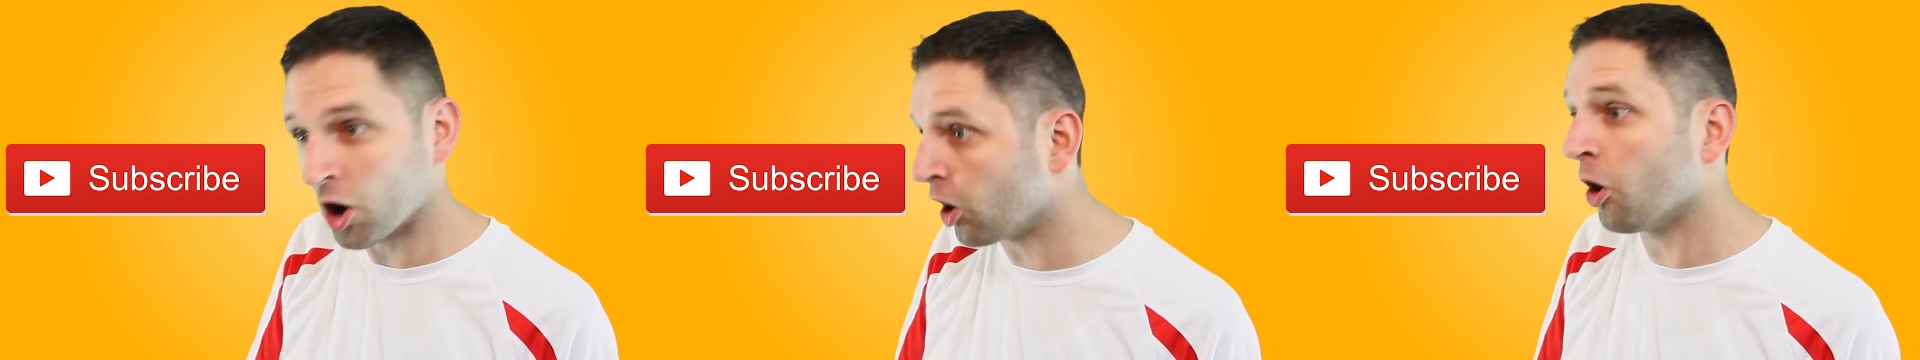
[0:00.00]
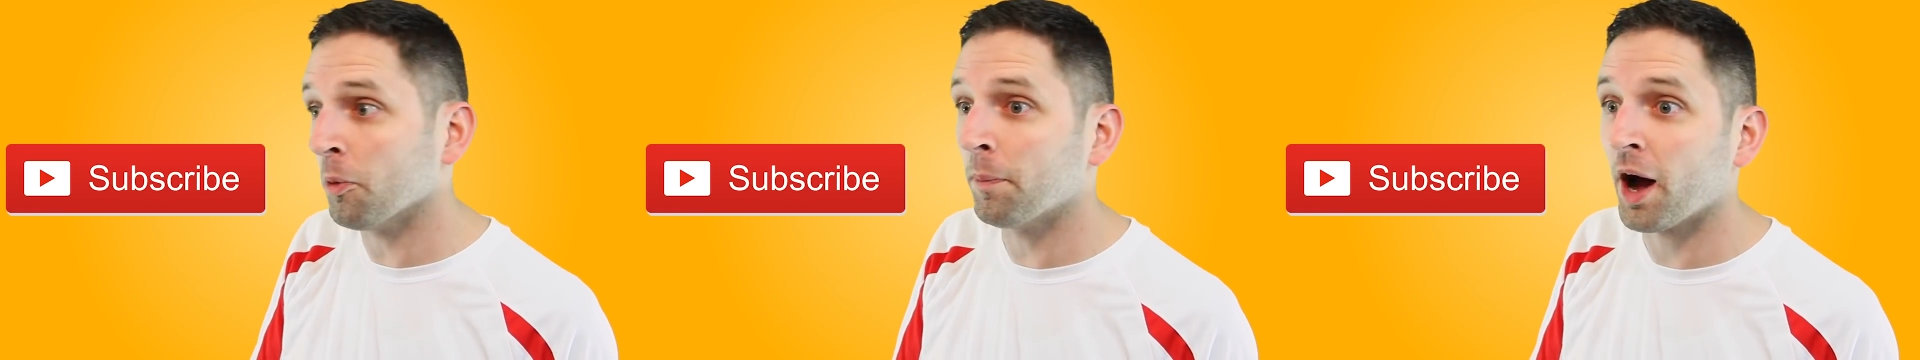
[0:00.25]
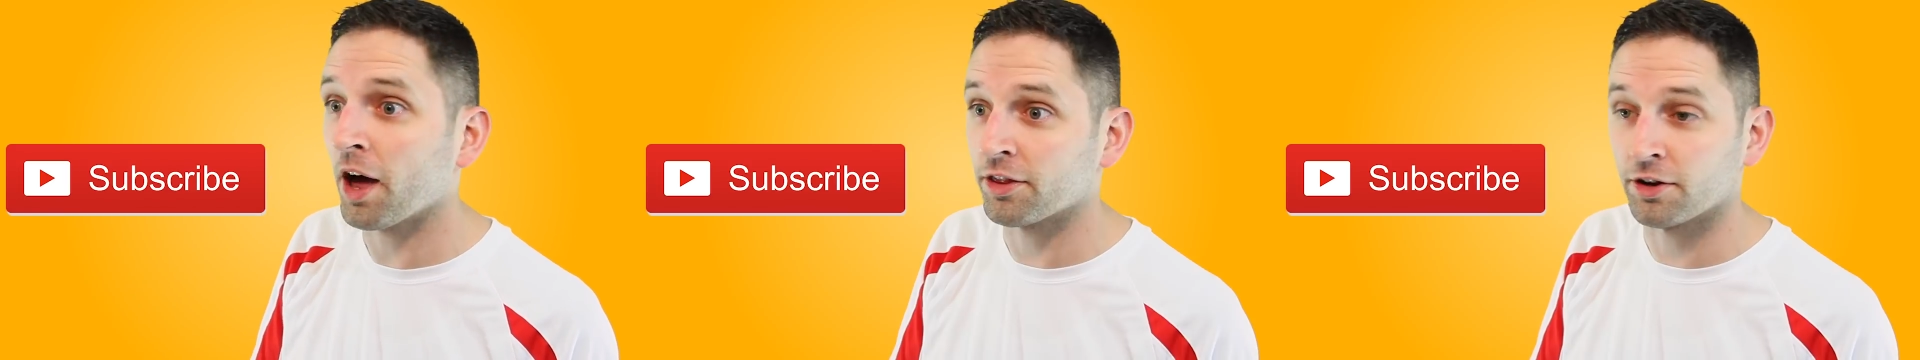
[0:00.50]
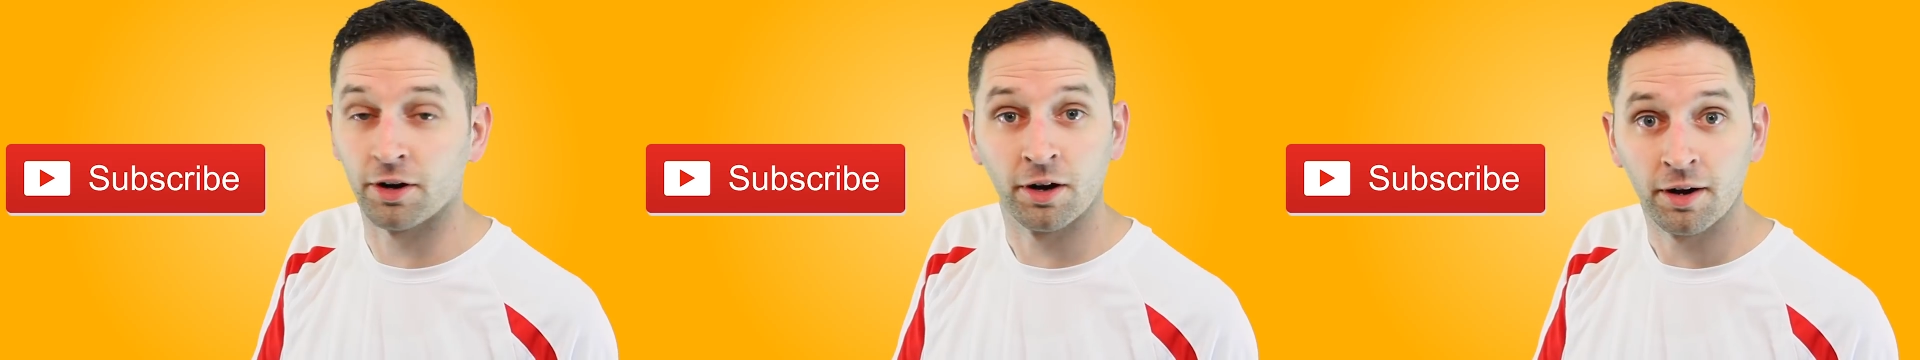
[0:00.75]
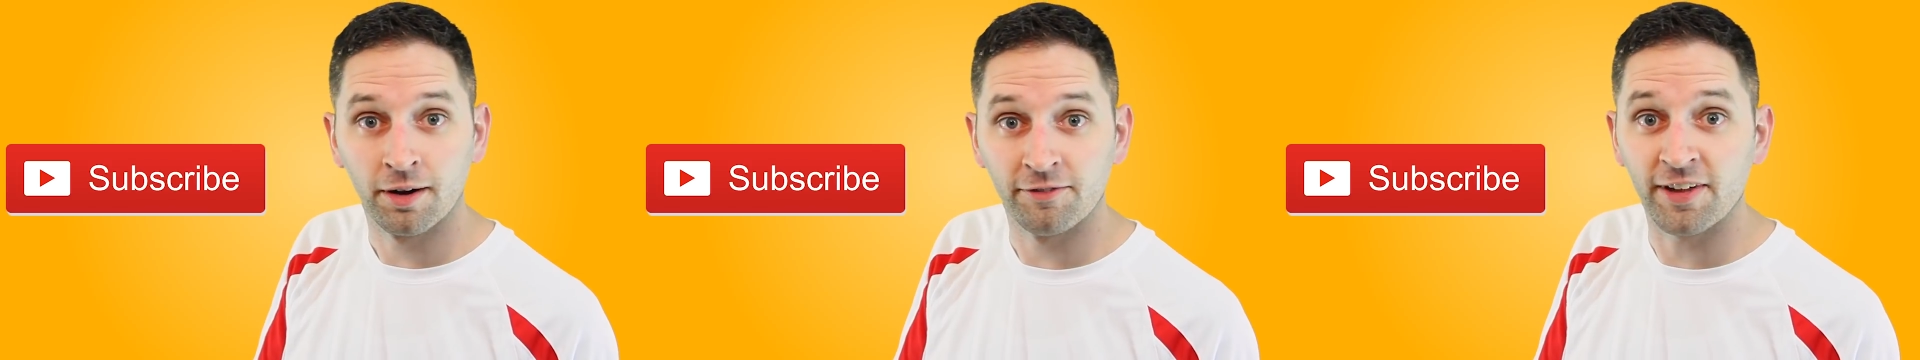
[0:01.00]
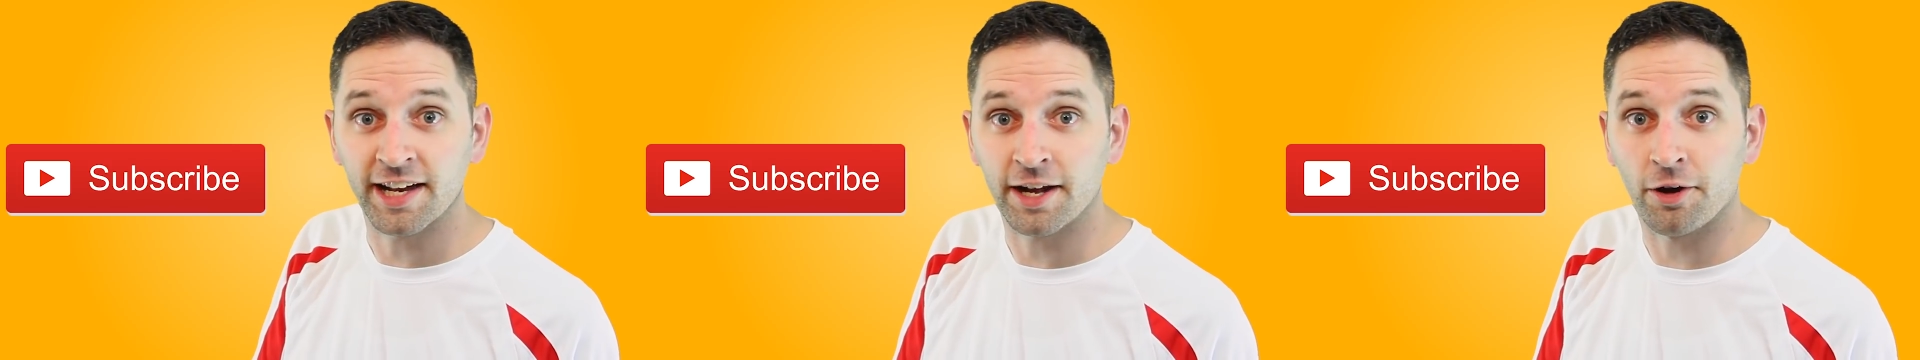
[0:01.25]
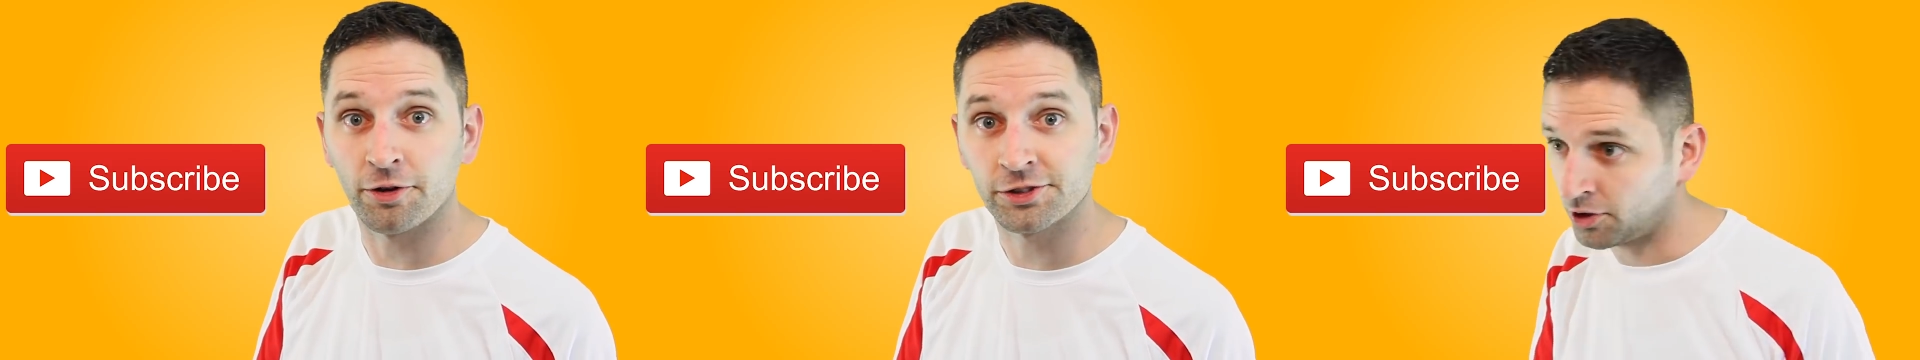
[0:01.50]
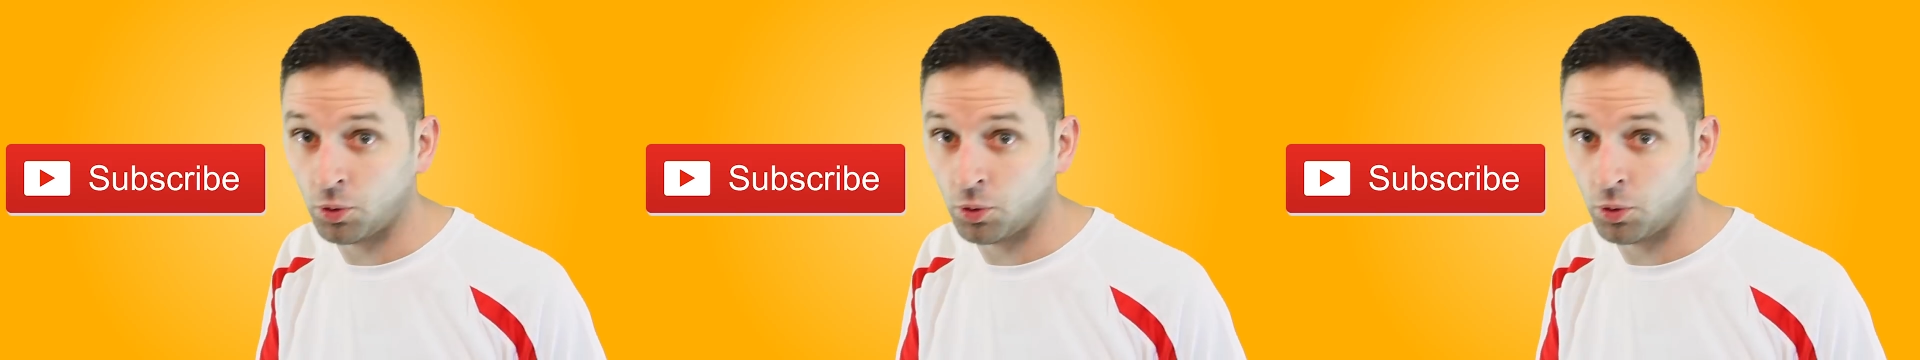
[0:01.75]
oh bother videos.